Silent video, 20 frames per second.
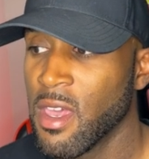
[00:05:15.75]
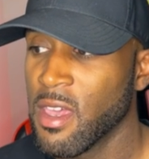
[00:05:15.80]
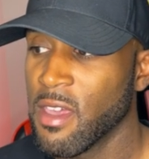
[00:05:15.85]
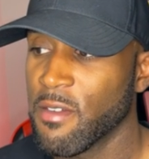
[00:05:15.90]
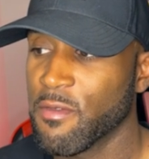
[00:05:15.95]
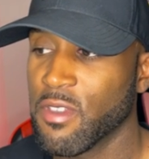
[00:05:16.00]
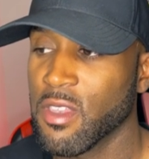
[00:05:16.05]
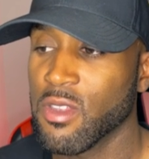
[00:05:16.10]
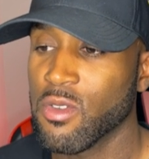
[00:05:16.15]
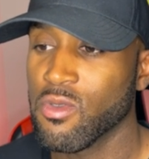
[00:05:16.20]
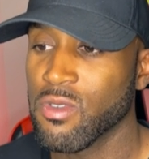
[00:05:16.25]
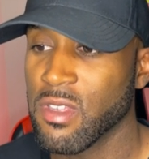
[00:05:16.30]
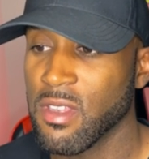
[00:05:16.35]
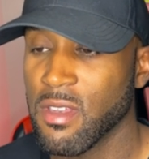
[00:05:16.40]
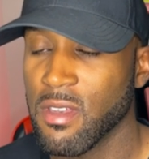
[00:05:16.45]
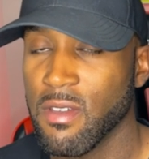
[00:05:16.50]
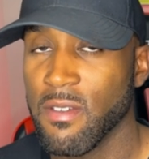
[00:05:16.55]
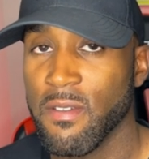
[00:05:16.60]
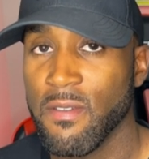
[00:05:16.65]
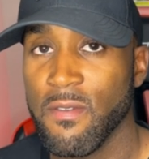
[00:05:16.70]
If this was
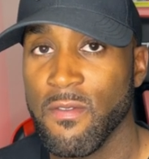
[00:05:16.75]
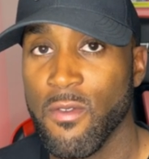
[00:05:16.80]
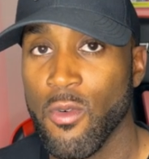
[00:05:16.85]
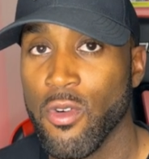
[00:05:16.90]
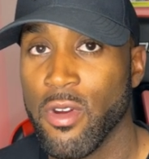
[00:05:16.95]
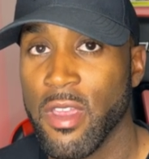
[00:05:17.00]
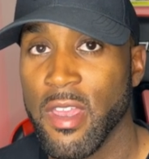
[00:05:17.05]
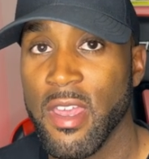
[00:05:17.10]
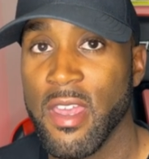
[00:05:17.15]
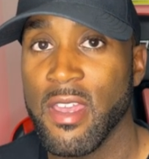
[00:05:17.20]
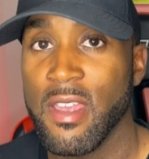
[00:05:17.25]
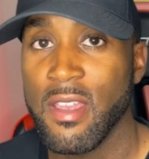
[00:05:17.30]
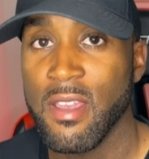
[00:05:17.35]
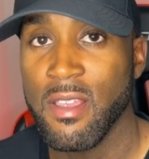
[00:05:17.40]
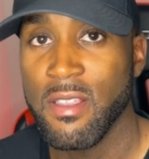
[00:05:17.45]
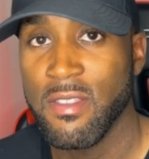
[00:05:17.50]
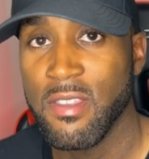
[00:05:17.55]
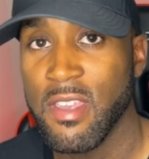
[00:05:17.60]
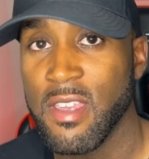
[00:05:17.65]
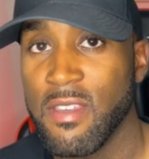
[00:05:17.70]
a
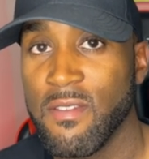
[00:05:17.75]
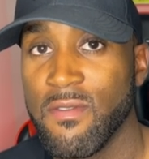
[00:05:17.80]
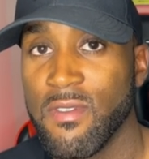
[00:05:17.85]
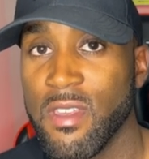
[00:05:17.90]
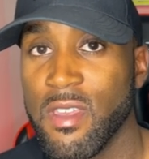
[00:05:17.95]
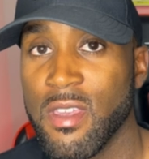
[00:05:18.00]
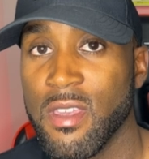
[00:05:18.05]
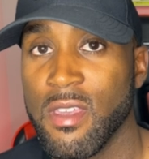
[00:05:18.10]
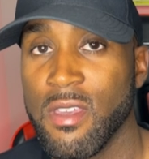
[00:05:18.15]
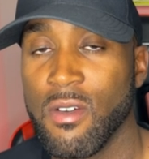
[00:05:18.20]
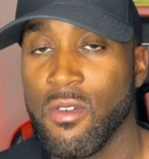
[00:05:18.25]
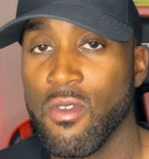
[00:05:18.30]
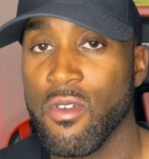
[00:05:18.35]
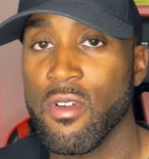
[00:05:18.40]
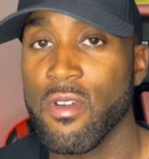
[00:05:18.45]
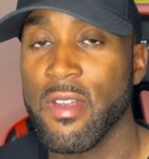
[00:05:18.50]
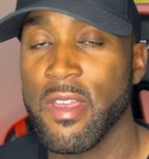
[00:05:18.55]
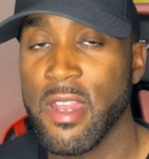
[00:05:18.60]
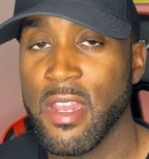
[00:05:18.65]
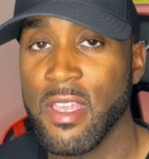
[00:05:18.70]
4K TV
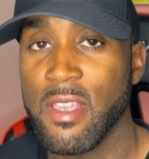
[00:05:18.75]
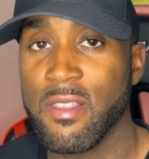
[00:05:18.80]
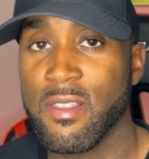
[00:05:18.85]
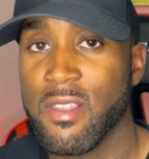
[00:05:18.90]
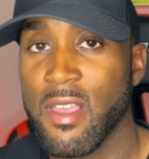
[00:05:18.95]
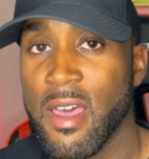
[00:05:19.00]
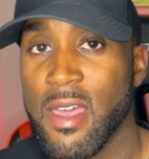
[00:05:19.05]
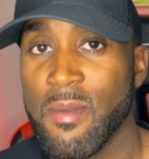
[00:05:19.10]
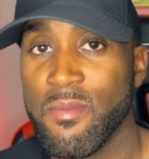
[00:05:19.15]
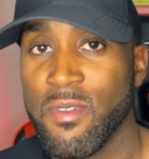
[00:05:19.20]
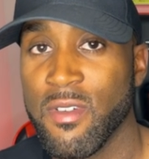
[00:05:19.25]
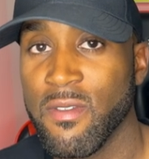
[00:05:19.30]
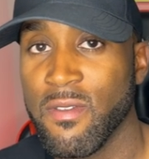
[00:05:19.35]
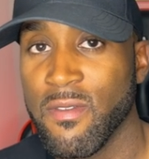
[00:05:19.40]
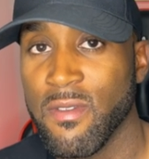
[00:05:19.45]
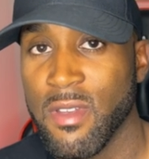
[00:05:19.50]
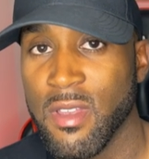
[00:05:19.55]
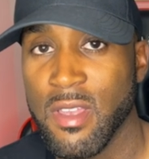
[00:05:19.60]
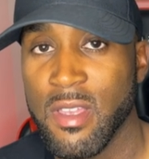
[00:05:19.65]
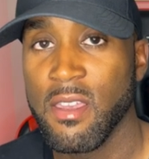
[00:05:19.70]
or any type of
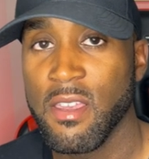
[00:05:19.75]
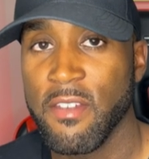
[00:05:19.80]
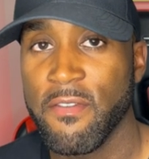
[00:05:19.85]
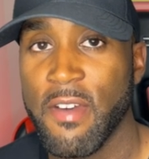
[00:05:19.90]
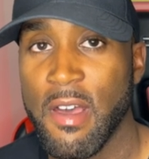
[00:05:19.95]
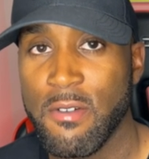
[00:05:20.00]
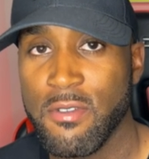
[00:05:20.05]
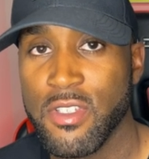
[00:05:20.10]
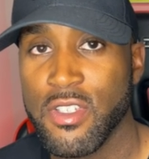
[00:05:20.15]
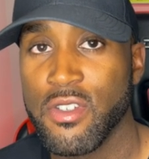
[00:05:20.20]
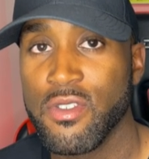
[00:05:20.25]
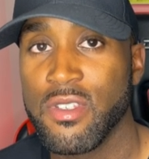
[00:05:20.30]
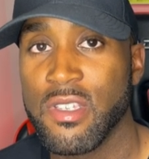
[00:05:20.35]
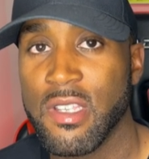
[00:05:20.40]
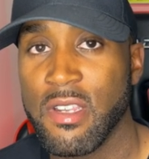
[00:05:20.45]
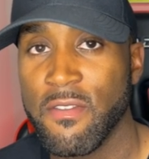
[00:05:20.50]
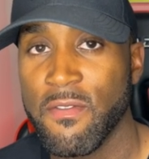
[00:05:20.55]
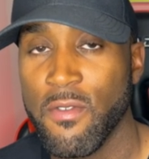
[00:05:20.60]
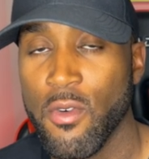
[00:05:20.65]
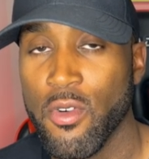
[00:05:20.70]
if I was
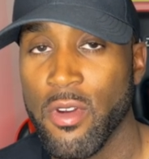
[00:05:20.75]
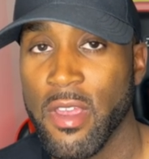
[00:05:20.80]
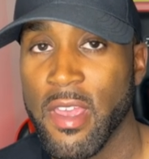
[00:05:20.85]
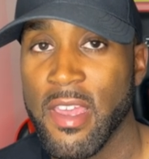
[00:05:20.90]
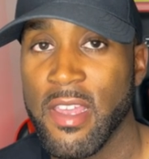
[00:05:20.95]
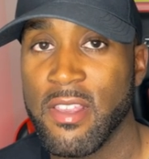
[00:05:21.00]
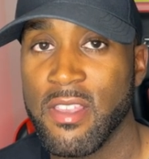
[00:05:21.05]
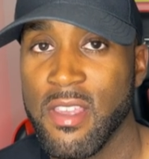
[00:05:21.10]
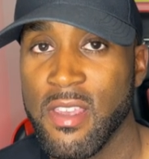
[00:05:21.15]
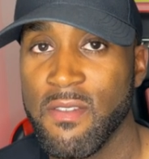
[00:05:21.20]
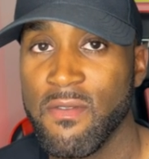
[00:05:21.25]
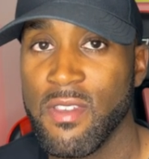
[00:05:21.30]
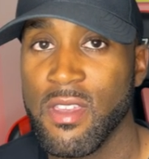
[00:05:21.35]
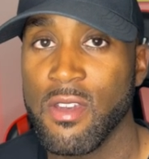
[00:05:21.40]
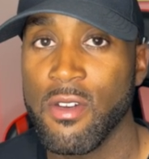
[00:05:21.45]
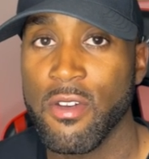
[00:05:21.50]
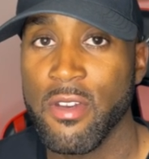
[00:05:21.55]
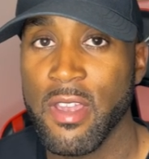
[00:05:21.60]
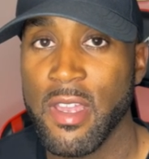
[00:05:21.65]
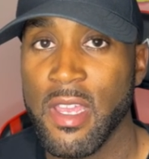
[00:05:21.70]
using a 4K TV
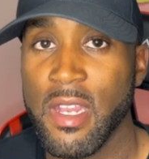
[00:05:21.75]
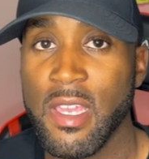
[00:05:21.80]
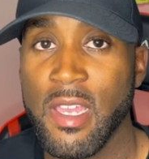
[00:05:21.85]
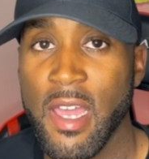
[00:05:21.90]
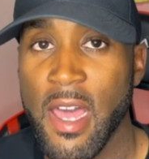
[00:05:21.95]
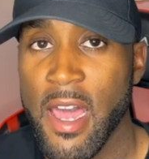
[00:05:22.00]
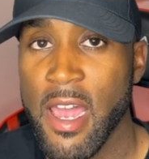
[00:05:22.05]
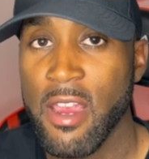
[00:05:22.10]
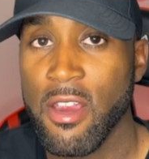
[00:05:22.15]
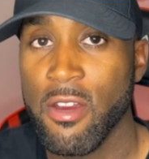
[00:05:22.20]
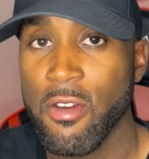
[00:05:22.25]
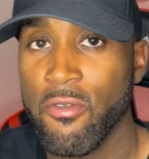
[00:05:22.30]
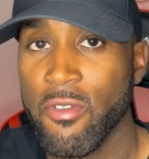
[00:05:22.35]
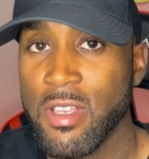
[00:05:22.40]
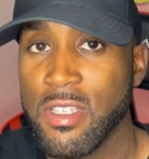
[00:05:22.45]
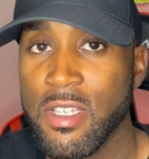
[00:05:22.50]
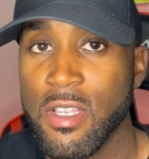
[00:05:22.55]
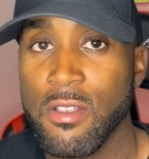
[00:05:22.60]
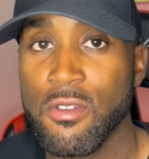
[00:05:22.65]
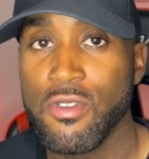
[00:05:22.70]
or any higher
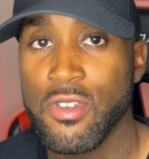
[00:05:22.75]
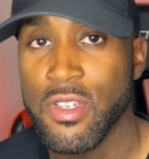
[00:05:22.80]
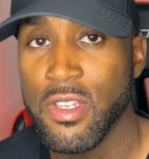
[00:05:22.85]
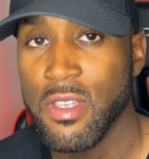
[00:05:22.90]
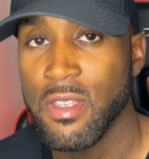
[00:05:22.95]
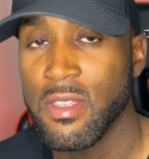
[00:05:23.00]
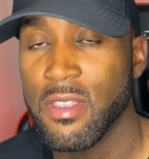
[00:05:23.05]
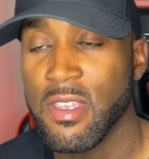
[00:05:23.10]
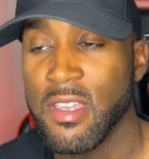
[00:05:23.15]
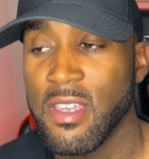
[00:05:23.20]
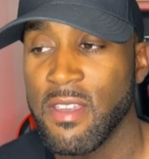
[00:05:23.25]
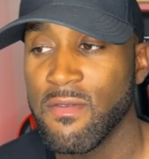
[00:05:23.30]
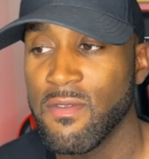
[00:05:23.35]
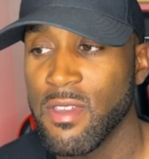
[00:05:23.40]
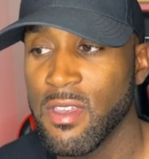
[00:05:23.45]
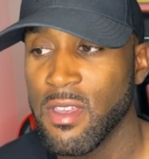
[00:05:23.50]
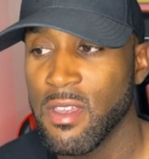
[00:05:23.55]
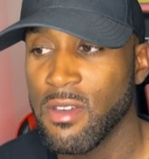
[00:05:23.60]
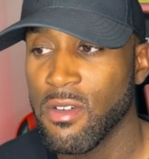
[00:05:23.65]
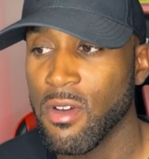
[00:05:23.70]
resolution
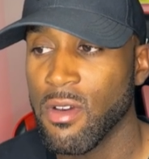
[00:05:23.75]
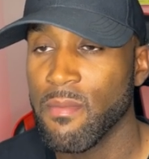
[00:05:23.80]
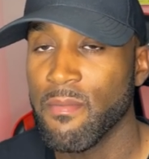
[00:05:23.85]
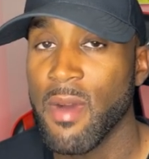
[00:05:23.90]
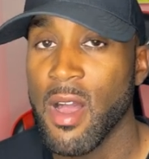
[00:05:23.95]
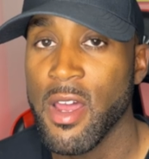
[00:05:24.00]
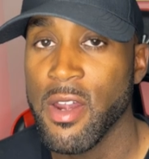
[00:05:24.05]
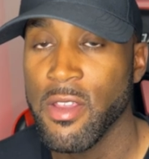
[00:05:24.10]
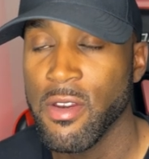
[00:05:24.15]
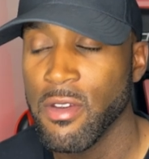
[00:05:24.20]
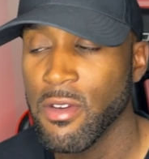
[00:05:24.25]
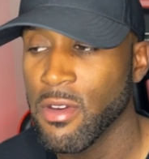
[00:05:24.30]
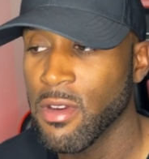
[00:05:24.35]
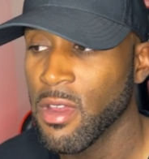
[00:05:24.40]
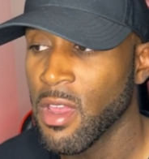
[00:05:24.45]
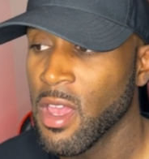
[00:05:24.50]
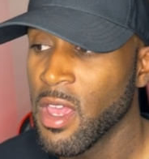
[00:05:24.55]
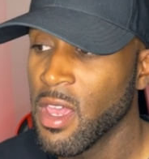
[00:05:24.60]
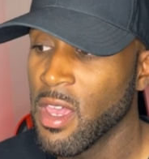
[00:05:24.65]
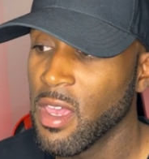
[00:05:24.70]
TV or monitor,
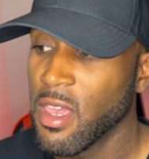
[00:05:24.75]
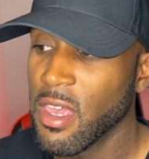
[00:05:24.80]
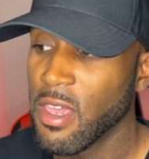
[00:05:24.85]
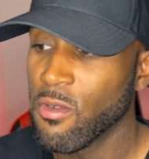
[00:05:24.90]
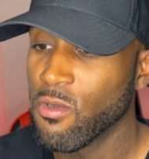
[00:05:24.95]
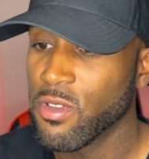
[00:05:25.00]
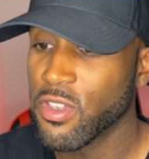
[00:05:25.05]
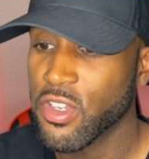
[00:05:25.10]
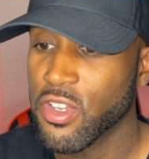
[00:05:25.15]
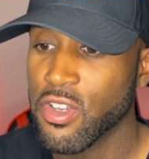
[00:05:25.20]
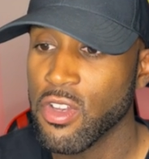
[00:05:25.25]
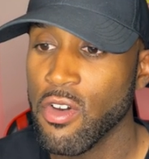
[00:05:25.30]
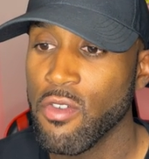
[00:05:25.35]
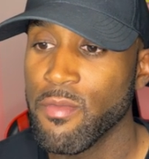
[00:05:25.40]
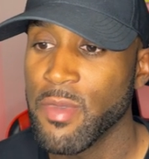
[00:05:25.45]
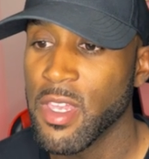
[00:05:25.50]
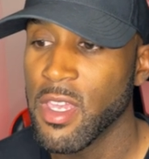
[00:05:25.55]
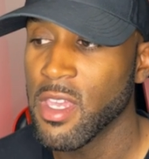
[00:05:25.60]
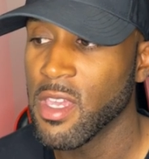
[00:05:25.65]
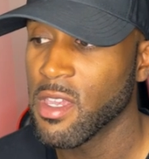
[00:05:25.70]
it would show
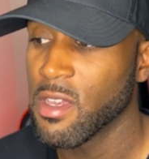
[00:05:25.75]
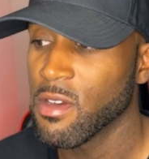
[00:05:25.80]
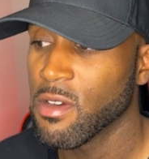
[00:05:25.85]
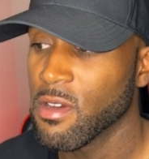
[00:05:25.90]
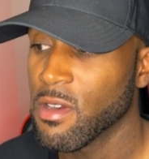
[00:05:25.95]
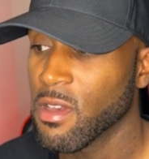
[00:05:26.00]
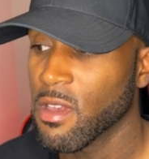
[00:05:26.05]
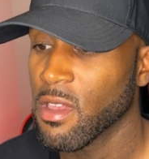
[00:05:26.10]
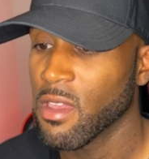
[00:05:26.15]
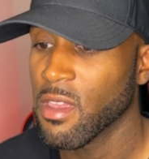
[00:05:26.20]
me here.